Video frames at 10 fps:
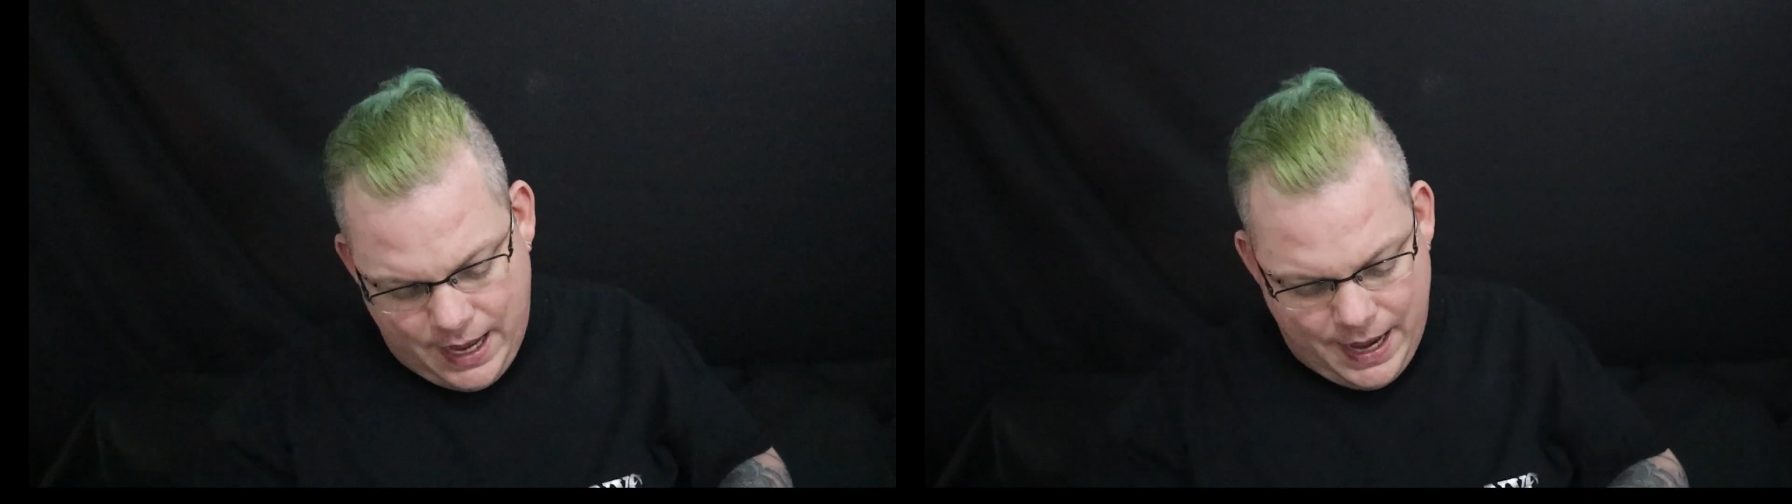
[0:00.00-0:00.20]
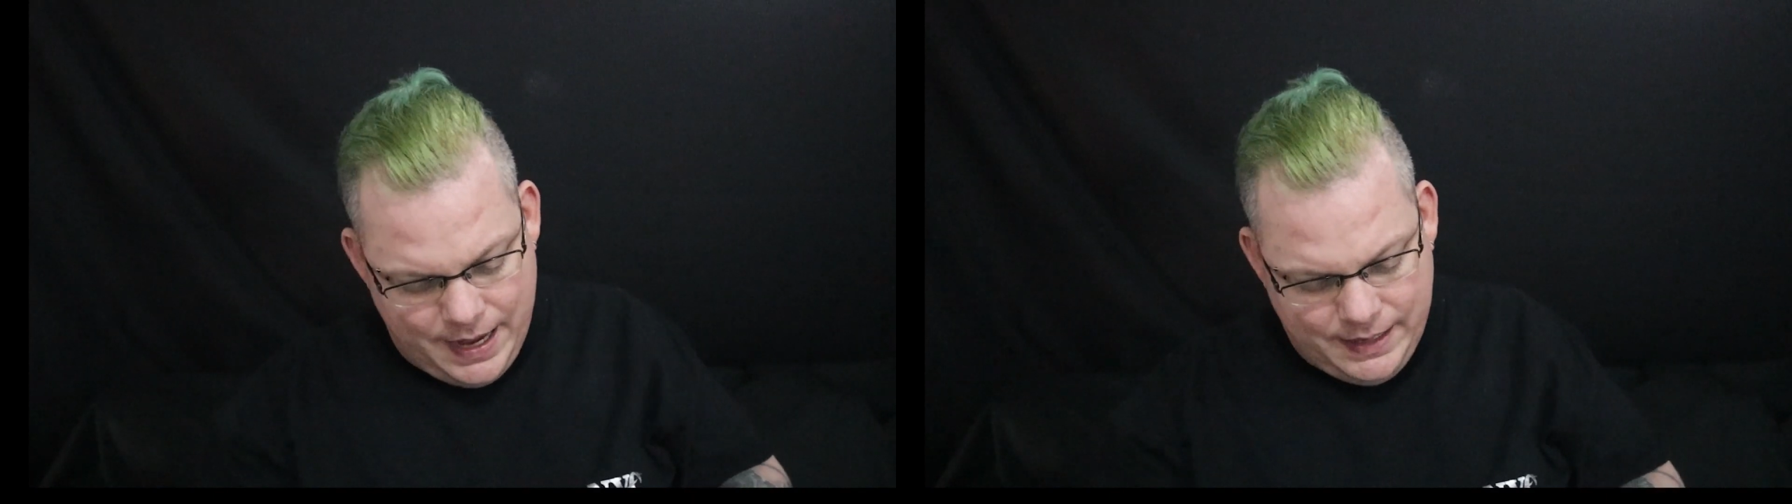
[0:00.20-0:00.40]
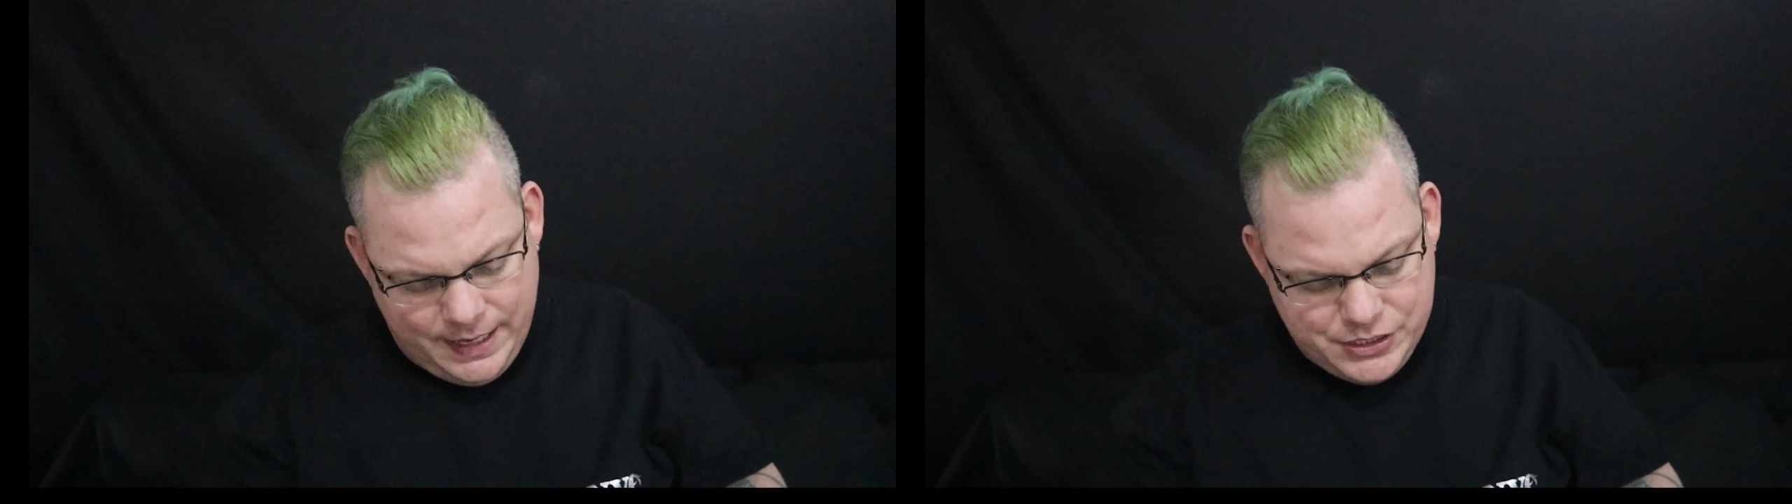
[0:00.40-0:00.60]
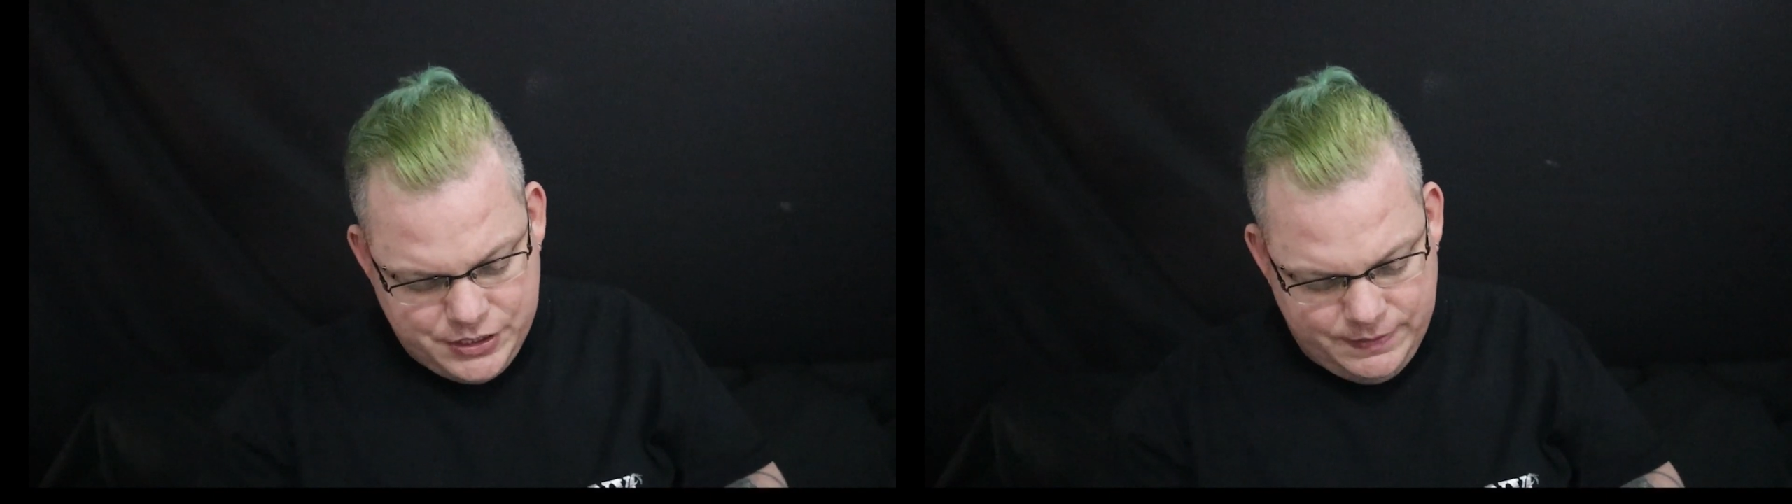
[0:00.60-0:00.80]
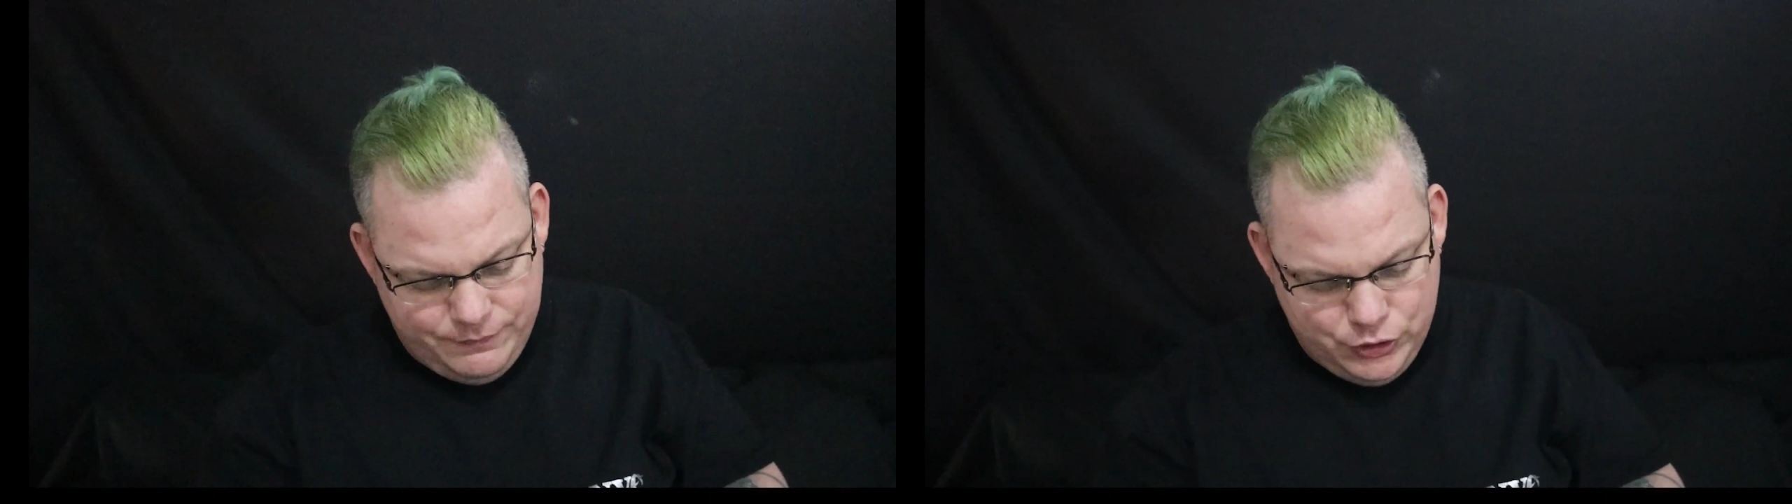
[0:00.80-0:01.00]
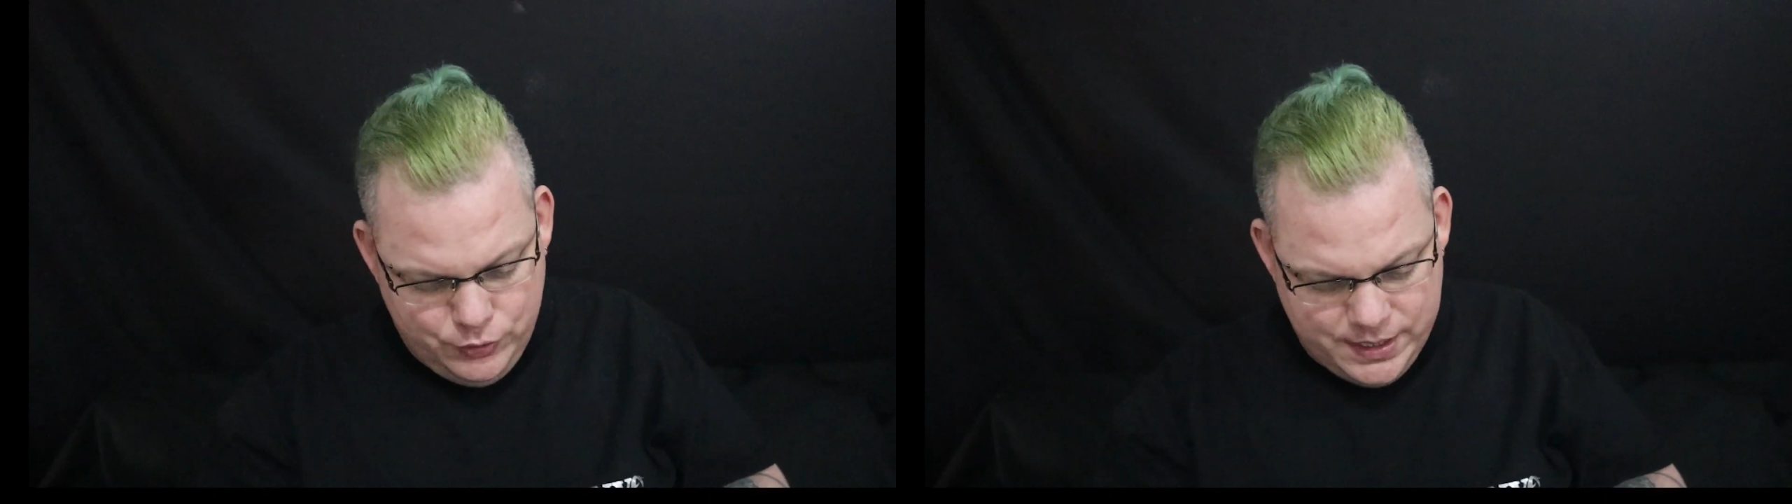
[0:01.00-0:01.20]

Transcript: eye-catching view.